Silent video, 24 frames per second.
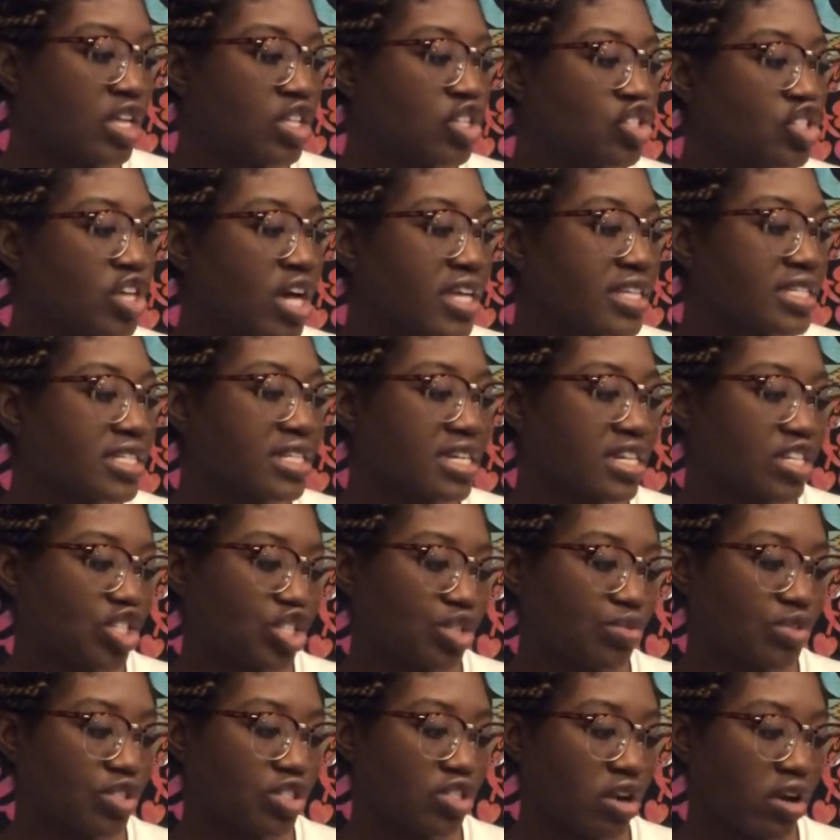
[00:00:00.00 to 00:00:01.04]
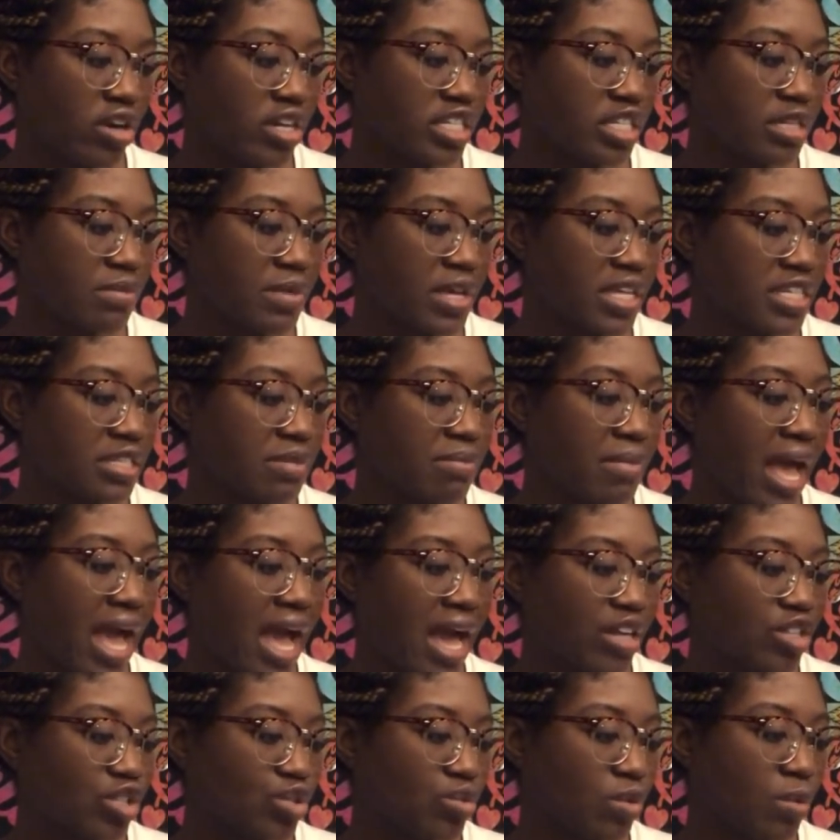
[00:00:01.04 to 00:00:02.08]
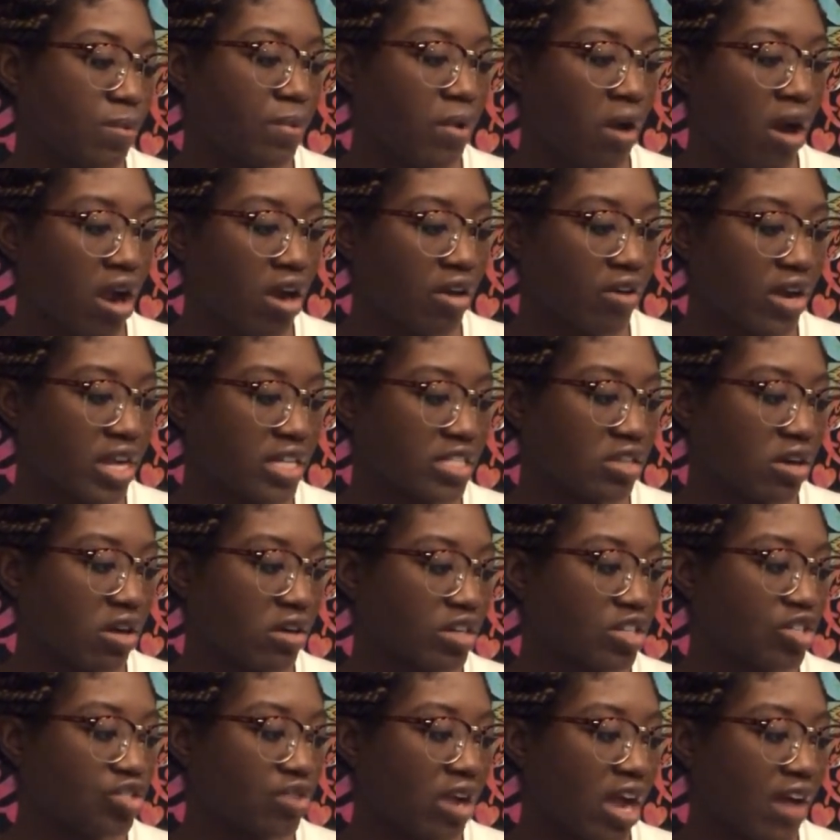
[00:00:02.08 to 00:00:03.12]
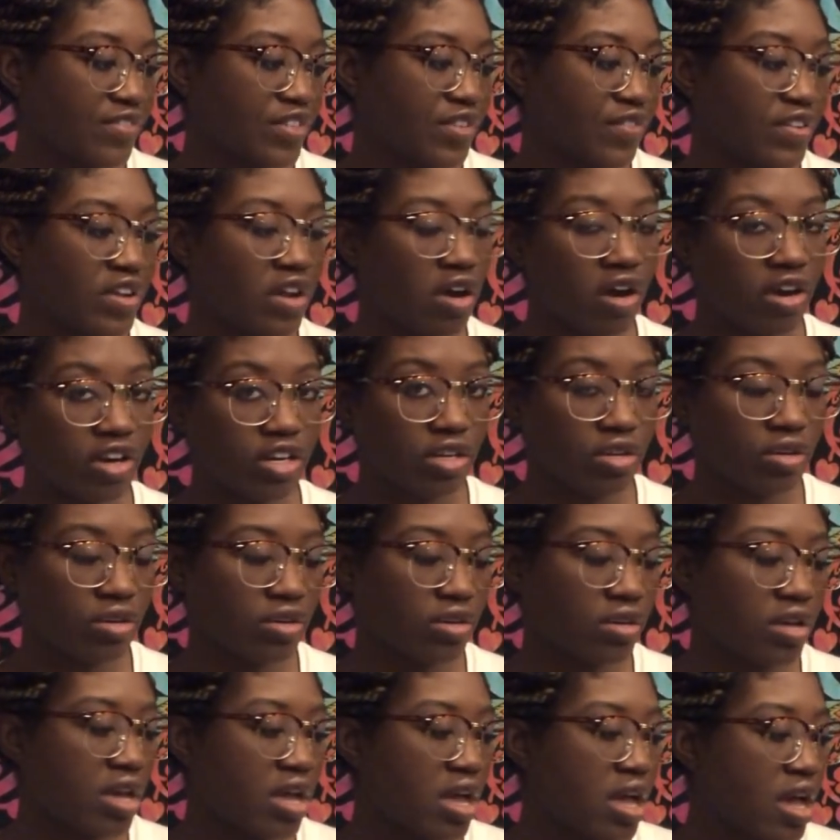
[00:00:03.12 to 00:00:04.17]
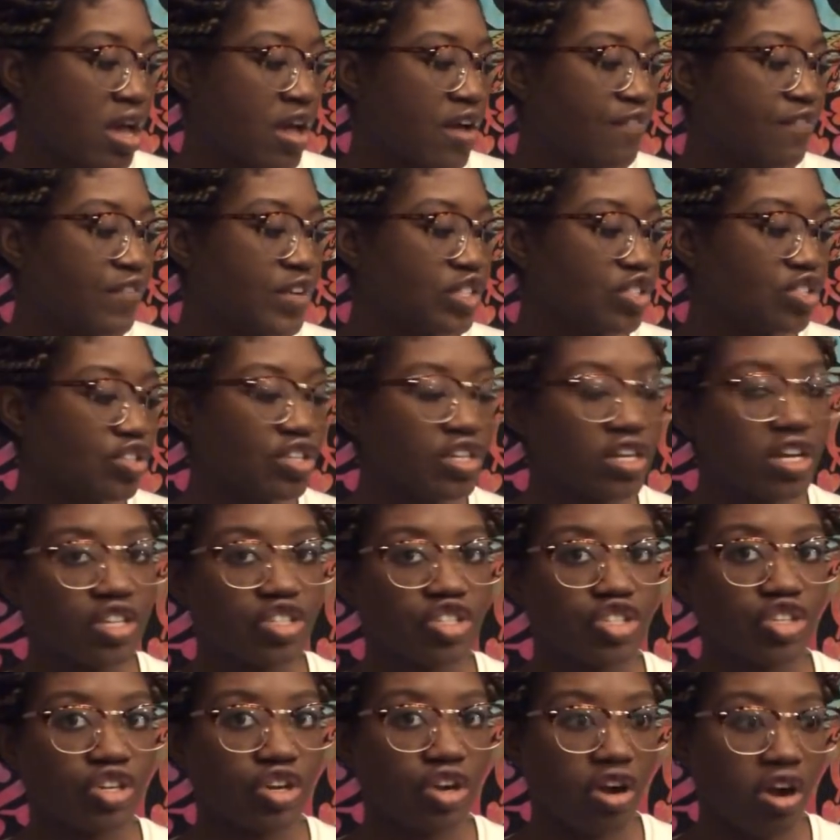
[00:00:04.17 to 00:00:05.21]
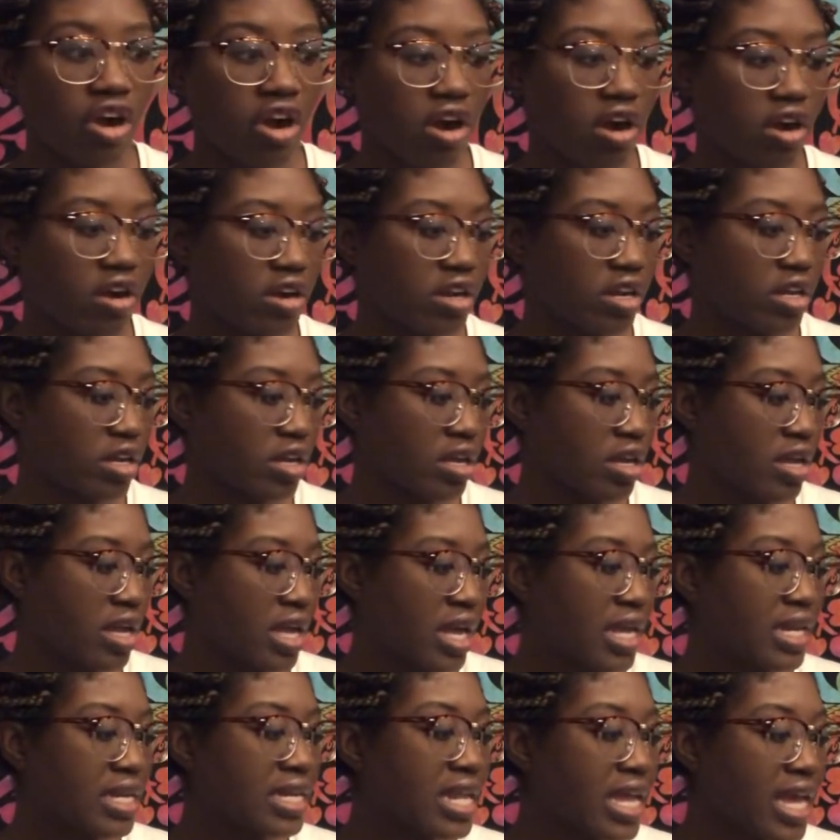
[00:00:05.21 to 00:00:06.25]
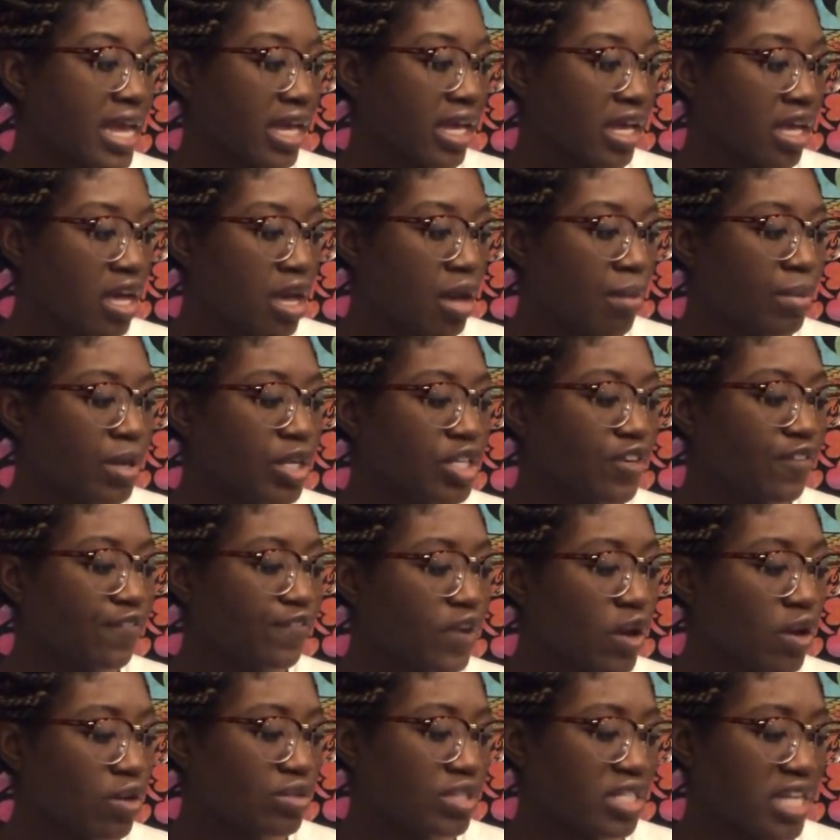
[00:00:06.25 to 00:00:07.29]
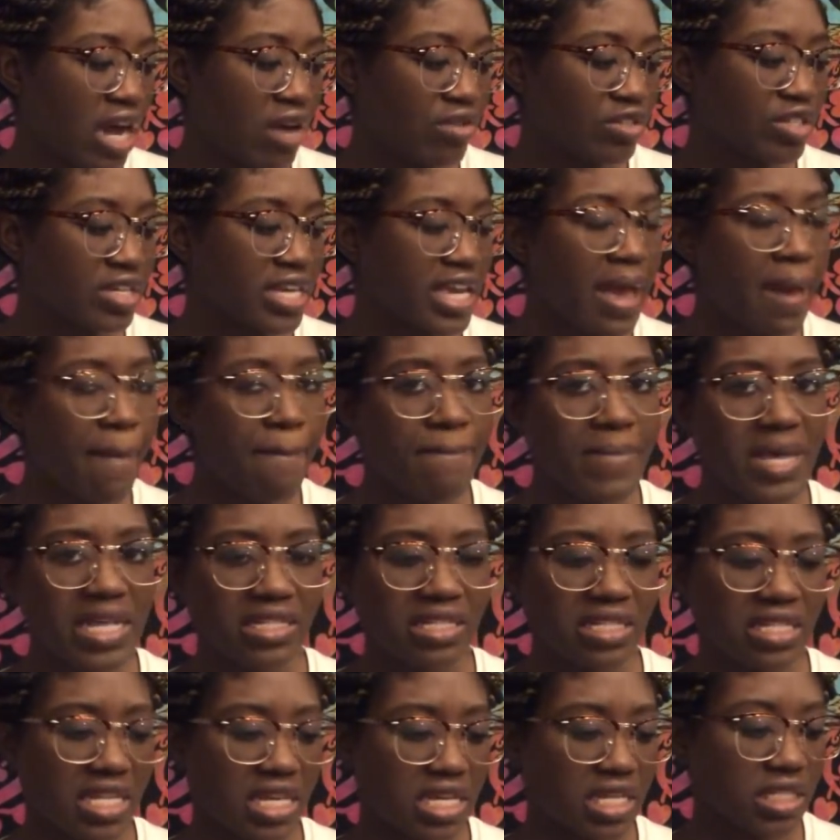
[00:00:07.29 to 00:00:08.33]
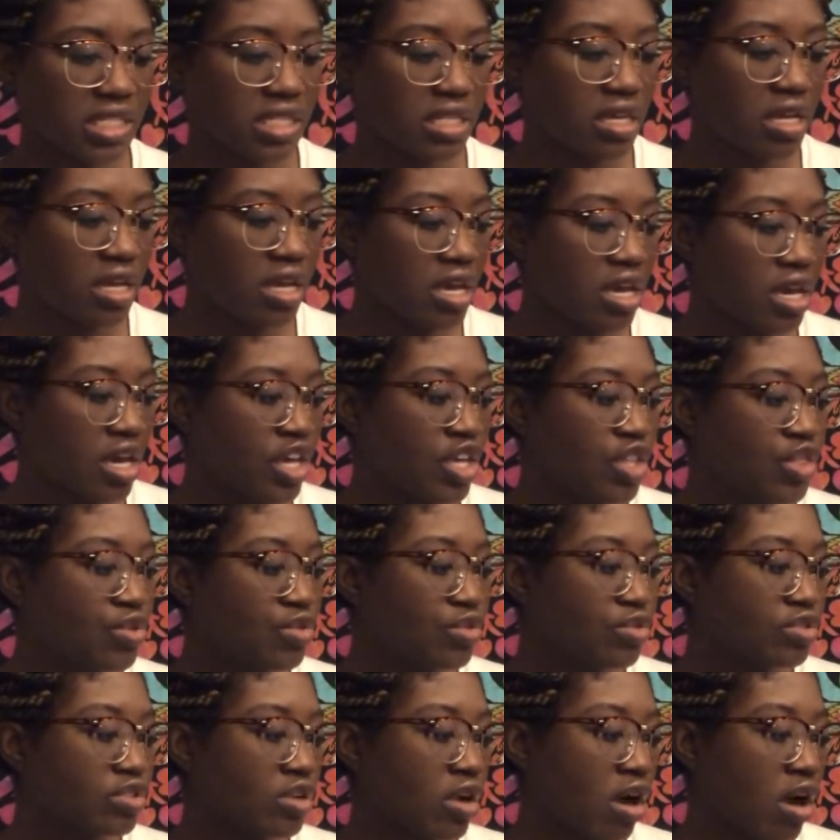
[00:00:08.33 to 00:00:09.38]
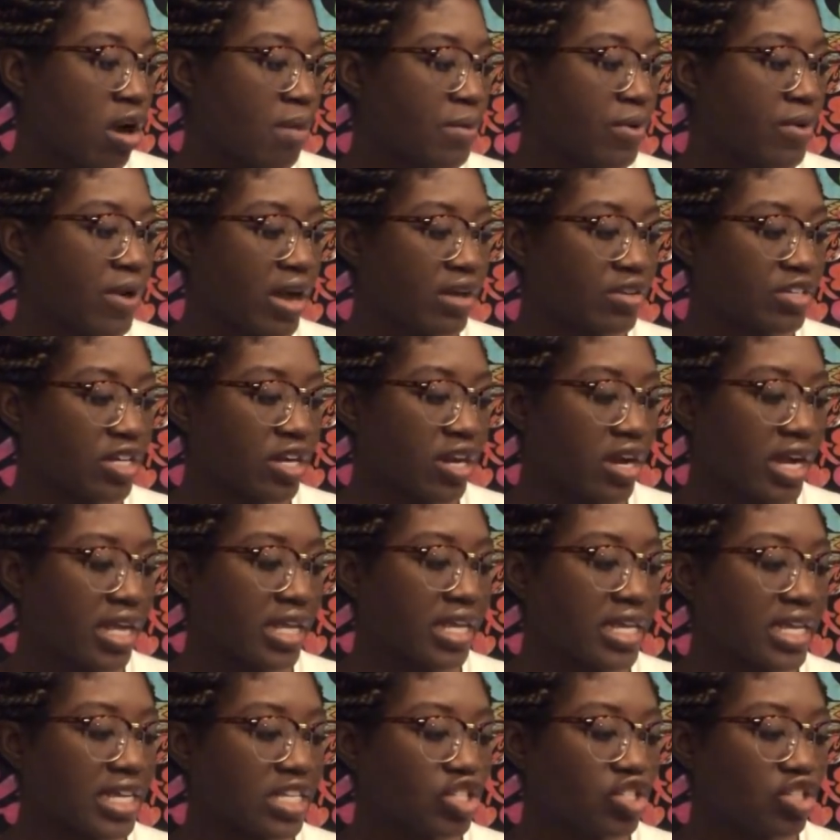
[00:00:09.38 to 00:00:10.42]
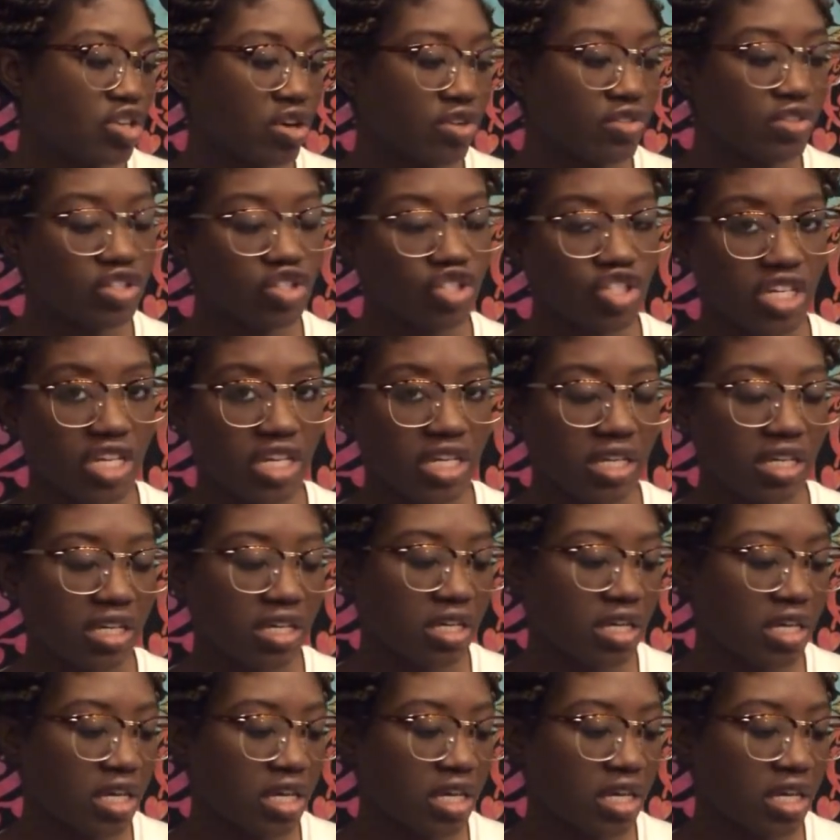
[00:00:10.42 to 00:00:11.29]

Just as she was starting to make some actual progress on a draft of an article, Fisher nudged her hard. Nick, put your phone down. You can't miss this. He threw his arm around her and kissed her on the cheek.